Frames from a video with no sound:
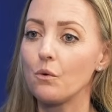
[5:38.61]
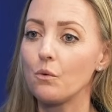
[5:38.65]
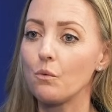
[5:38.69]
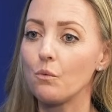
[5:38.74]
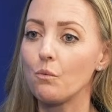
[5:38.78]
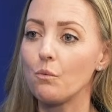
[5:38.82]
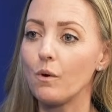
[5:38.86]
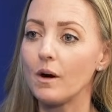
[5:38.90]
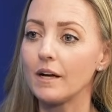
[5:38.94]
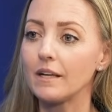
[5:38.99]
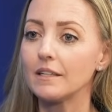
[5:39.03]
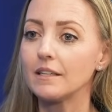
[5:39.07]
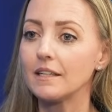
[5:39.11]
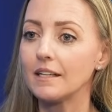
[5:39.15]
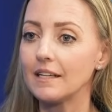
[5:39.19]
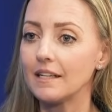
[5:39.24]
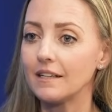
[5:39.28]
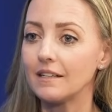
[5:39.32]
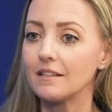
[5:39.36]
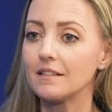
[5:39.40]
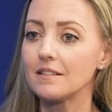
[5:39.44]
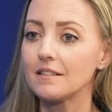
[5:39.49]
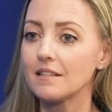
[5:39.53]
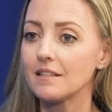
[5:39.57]
what
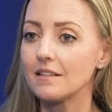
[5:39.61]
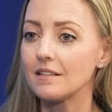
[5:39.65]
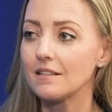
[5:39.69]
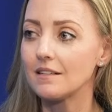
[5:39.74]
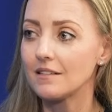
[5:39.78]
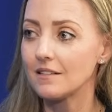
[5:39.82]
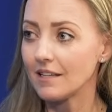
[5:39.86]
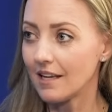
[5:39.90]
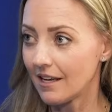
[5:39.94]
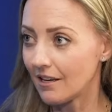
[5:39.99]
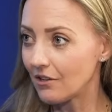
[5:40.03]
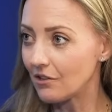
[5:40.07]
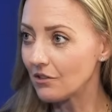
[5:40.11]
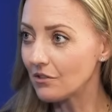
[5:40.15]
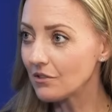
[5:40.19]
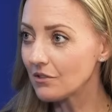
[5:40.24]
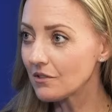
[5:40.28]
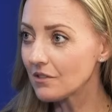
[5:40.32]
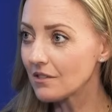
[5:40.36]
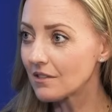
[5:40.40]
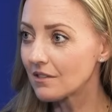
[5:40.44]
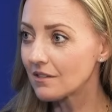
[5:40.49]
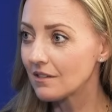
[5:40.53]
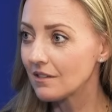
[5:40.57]
is
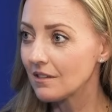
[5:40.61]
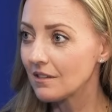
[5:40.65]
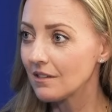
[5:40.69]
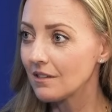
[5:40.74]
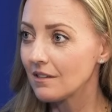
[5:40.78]
sales?